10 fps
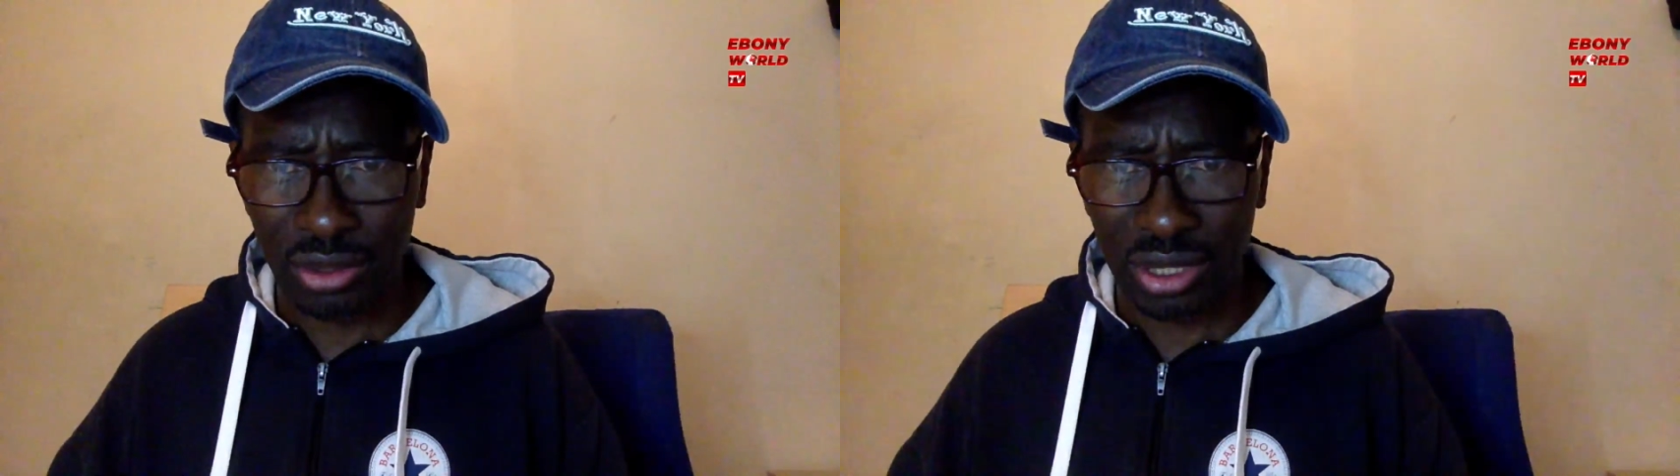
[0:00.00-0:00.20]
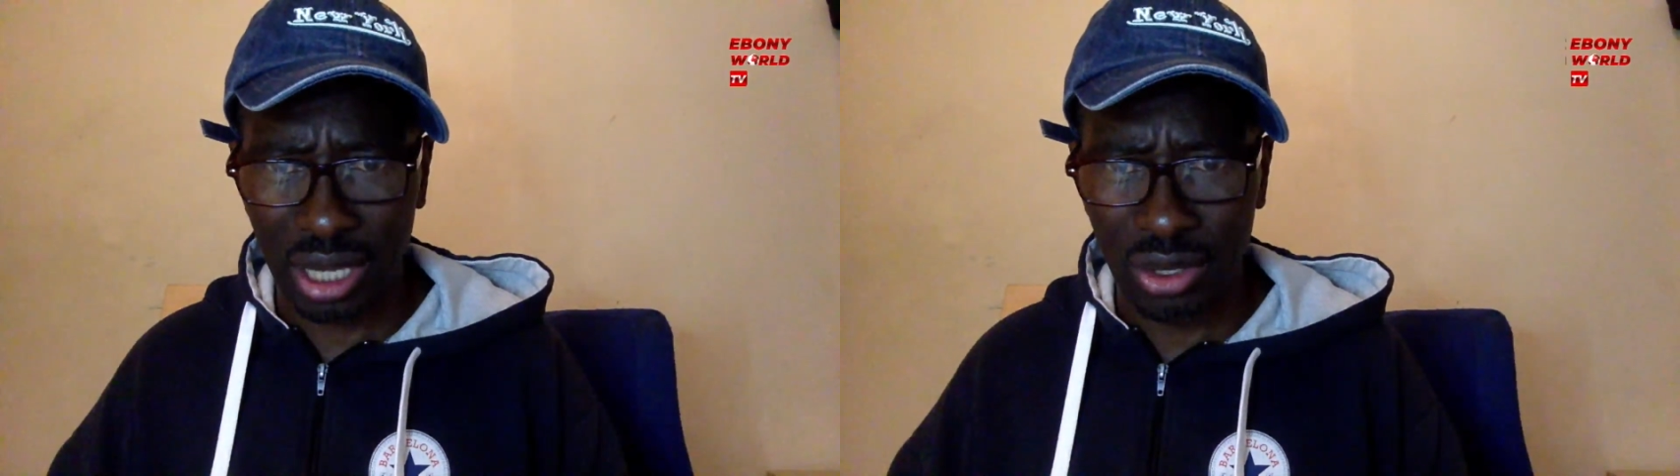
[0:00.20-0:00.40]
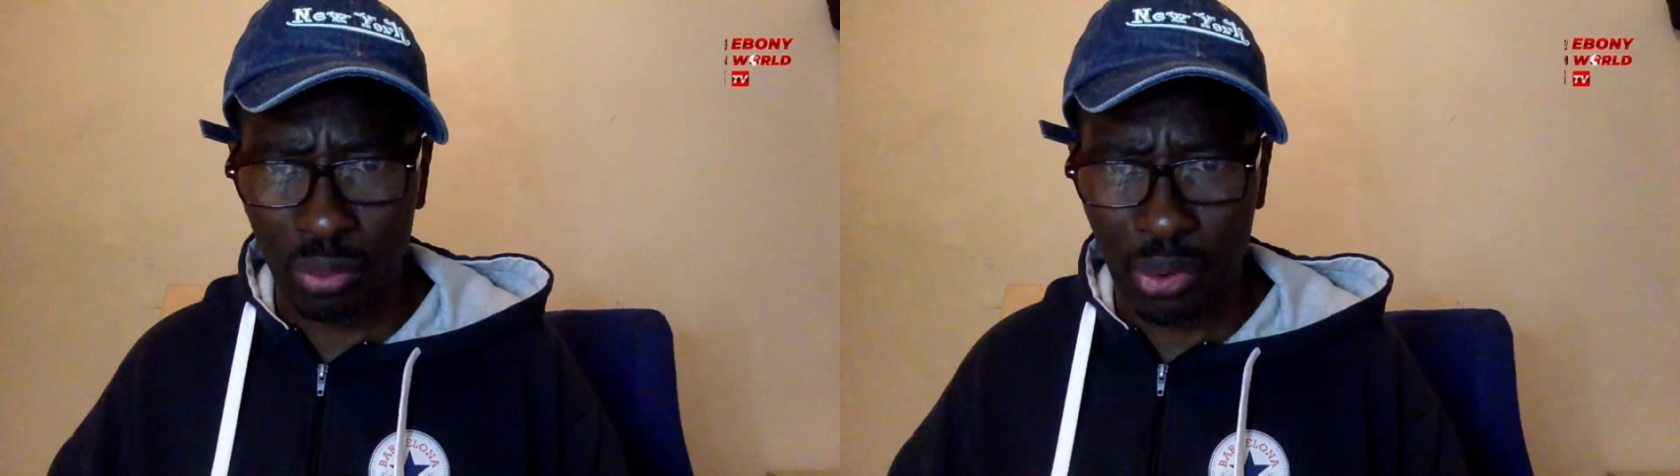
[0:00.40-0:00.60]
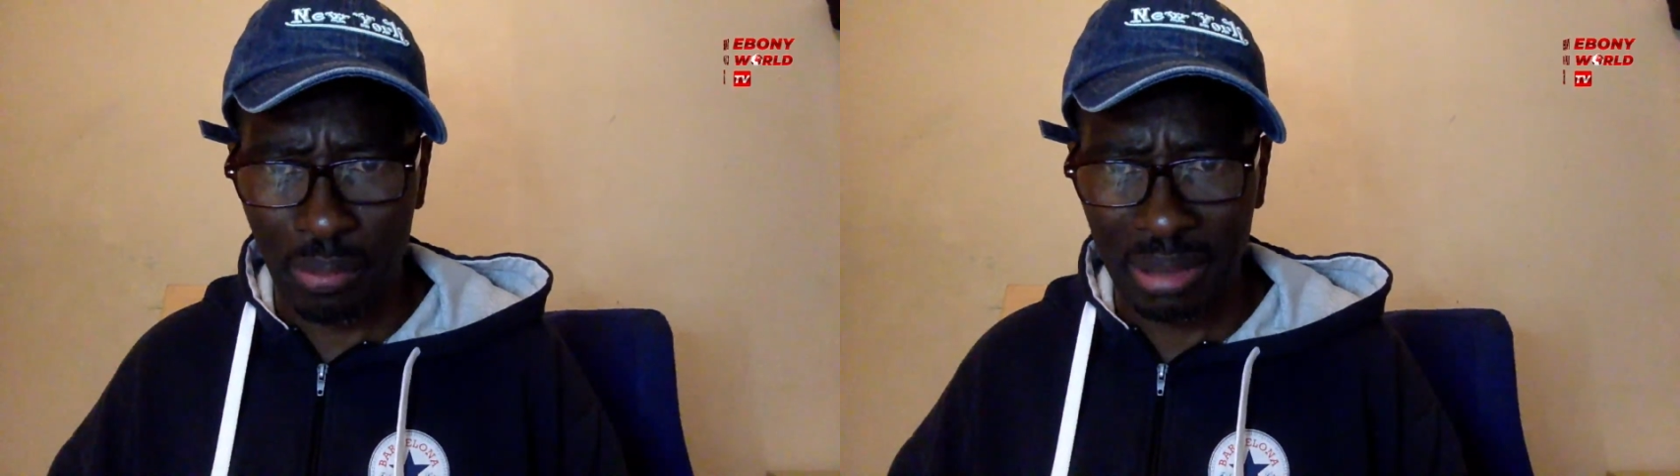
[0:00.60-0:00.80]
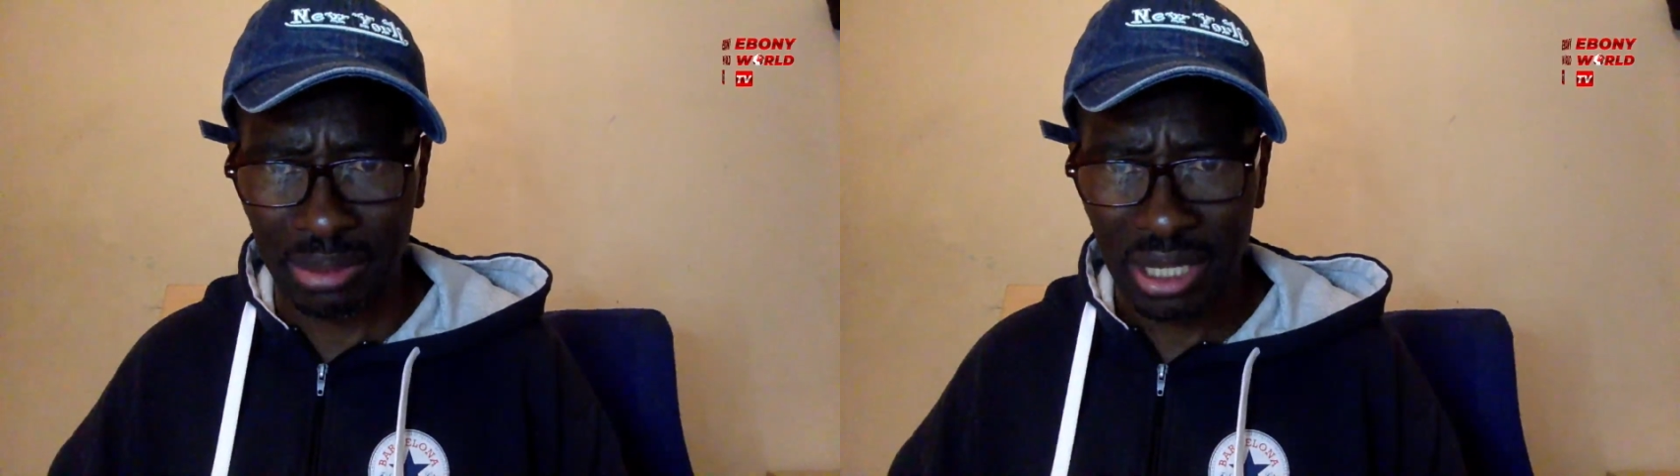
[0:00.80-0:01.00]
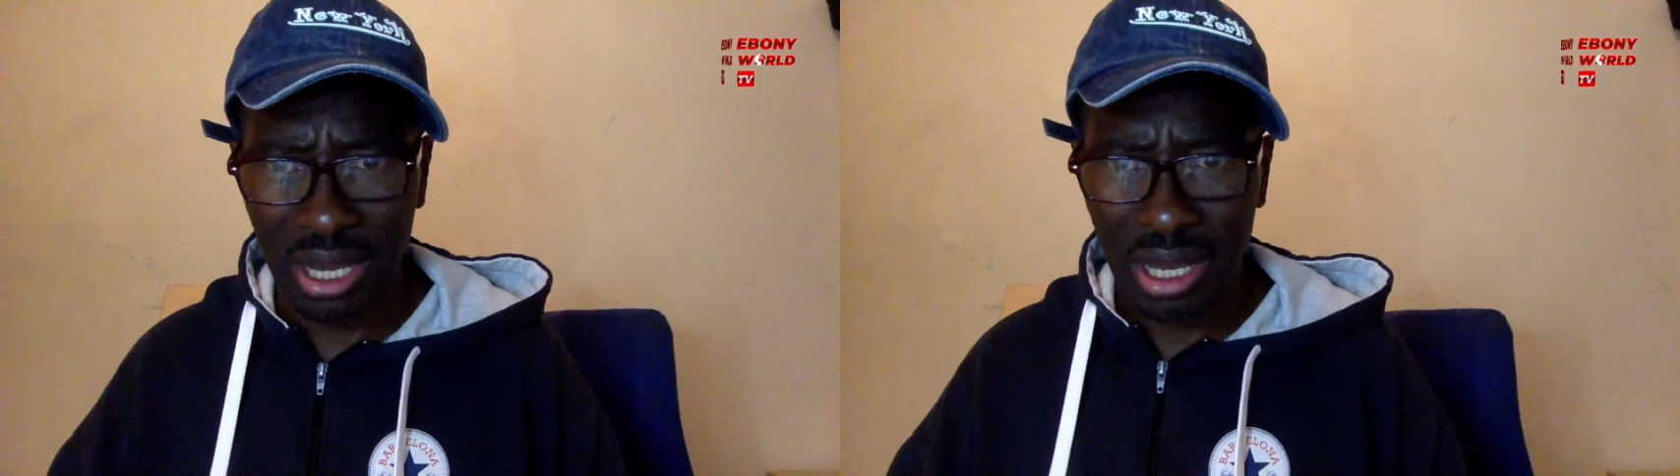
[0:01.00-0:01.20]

you, sir. No problems.